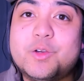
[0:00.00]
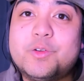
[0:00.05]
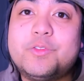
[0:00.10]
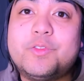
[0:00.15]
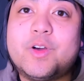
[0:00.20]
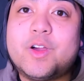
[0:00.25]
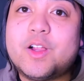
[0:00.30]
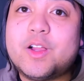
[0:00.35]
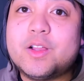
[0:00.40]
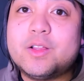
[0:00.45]

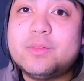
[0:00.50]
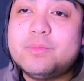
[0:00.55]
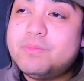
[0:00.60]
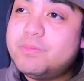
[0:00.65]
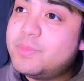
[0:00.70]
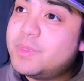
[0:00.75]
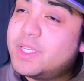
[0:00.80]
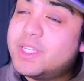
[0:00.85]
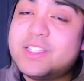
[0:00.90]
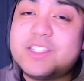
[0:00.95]
far,
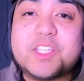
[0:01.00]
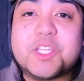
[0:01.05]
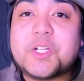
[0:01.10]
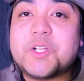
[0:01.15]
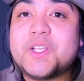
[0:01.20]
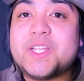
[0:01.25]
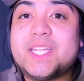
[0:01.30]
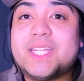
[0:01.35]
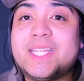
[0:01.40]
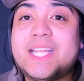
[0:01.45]
consider
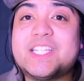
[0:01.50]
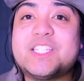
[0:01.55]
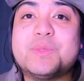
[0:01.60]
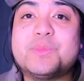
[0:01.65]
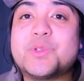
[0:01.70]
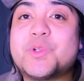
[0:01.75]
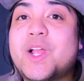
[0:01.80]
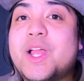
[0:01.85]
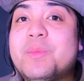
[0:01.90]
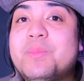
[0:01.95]
hitting that
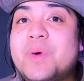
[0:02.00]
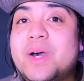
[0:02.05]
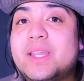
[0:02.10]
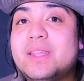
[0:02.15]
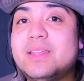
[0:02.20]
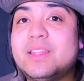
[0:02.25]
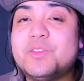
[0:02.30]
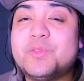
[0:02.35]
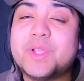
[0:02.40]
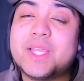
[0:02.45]
subscribe
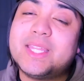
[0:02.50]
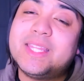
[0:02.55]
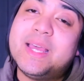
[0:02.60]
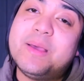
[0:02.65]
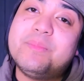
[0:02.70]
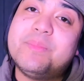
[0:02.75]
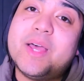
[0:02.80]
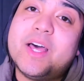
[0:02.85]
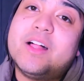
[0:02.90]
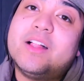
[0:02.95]
button and ringing
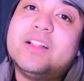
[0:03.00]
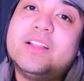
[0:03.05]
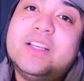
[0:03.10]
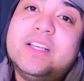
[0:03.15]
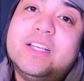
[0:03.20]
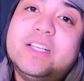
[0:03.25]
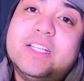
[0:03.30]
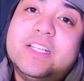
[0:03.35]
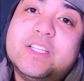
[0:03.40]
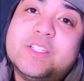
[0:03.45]
that bell
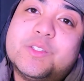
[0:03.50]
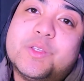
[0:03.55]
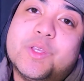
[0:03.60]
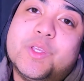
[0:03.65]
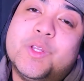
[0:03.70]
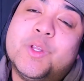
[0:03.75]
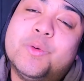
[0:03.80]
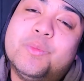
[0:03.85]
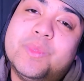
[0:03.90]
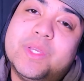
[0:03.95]
so you
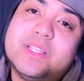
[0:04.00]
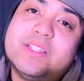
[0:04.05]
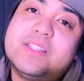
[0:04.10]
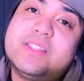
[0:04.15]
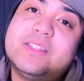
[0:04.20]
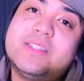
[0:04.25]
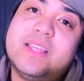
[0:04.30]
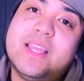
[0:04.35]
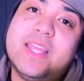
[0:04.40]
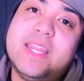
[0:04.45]
don't
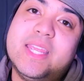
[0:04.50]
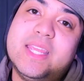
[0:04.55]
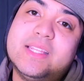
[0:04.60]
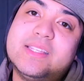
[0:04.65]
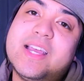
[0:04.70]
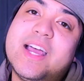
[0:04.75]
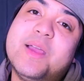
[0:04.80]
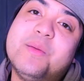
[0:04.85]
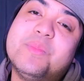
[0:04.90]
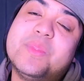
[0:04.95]
miss any
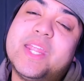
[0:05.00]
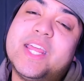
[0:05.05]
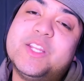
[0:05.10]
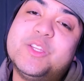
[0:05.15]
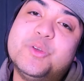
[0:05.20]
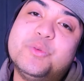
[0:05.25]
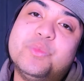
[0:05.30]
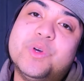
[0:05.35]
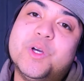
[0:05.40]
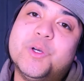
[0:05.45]
time that I
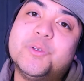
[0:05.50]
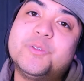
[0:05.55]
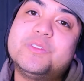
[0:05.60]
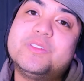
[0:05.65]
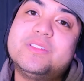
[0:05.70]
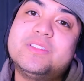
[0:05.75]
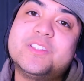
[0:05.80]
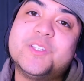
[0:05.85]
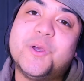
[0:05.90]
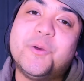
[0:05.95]
do
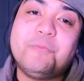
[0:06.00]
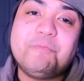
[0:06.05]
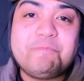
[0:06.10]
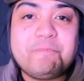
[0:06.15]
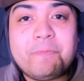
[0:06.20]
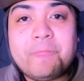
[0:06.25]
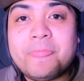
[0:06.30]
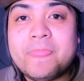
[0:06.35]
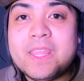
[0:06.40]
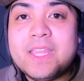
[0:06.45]
post. So
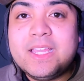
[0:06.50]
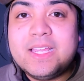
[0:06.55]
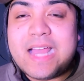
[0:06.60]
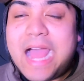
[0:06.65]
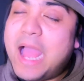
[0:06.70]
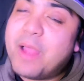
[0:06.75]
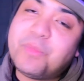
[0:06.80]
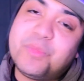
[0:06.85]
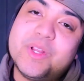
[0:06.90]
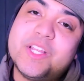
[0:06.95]

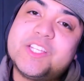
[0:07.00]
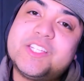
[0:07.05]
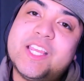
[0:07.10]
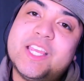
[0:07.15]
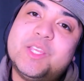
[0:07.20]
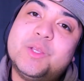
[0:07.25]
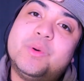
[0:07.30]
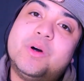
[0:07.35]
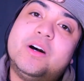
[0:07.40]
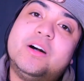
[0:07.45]
I appreciate
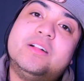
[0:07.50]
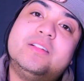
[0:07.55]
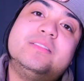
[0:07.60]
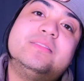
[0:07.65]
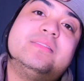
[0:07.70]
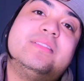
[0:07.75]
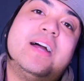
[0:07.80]
you all.